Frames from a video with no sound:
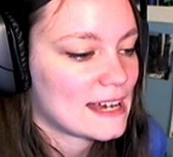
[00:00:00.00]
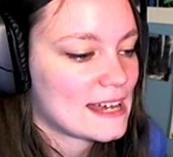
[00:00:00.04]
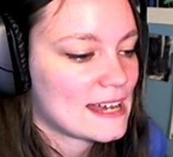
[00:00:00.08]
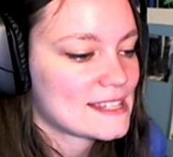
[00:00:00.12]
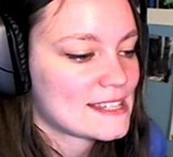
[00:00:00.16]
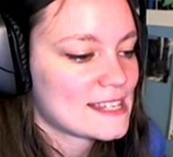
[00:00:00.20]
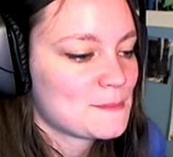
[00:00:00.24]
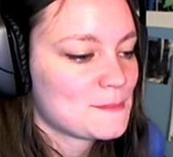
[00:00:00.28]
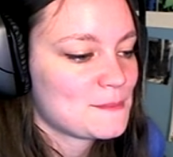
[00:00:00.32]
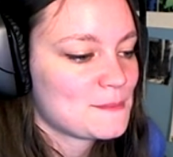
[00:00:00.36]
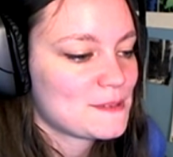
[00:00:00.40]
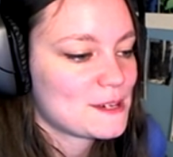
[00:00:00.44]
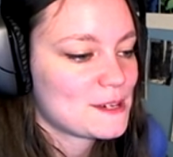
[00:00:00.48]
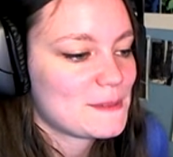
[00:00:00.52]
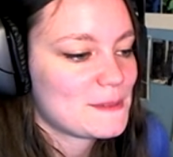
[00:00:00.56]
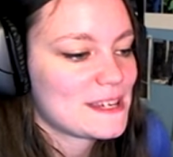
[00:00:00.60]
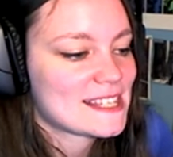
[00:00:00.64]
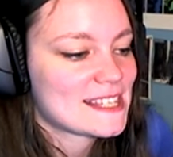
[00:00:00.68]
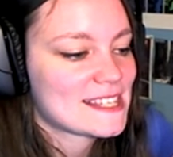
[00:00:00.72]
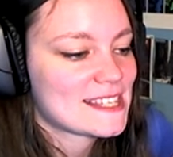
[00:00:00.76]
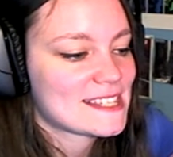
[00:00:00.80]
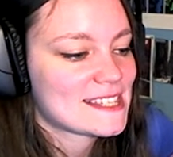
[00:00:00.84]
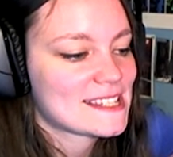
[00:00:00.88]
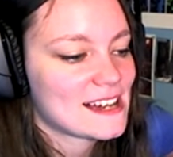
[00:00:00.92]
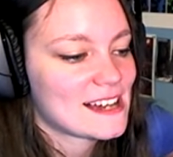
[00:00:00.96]
I seem to
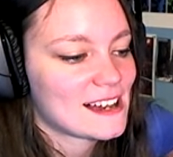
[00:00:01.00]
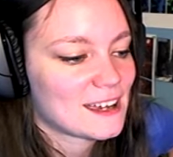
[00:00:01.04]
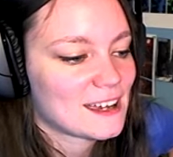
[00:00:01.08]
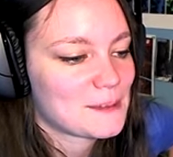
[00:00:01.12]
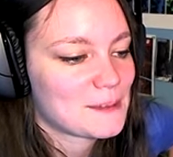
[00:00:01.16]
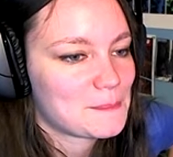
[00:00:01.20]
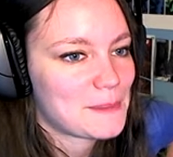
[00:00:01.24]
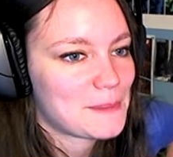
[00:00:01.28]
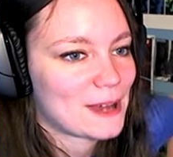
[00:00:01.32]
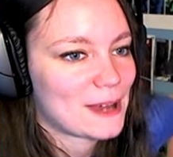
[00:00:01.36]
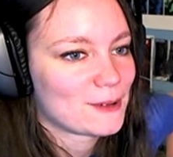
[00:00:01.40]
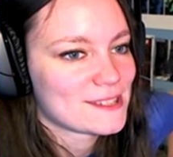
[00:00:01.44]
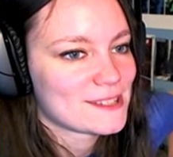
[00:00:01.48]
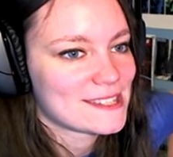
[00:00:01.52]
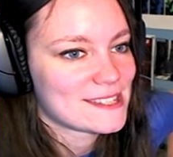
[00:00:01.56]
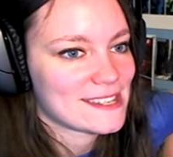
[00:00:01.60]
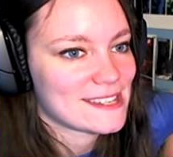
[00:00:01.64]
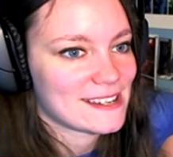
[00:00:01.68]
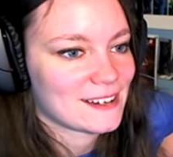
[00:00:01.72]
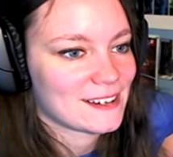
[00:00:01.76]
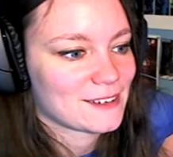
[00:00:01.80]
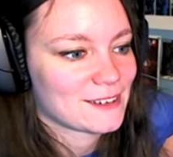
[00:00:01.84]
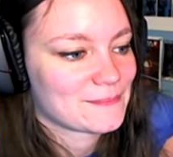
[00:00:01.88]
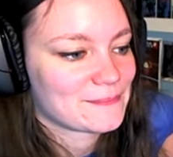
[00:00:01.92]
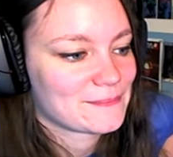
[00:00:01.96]
be stuck
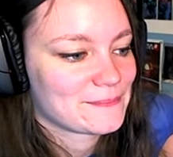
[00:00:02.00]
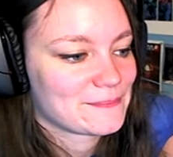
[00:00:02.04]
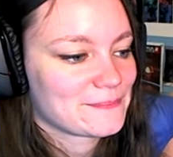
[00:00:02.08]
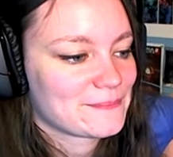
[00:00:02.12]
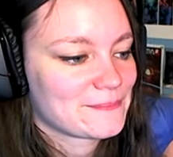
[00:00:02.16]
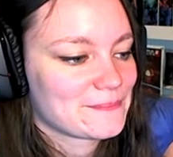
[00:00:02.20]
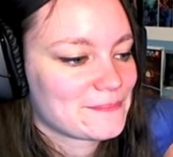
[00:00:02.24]
bouncing.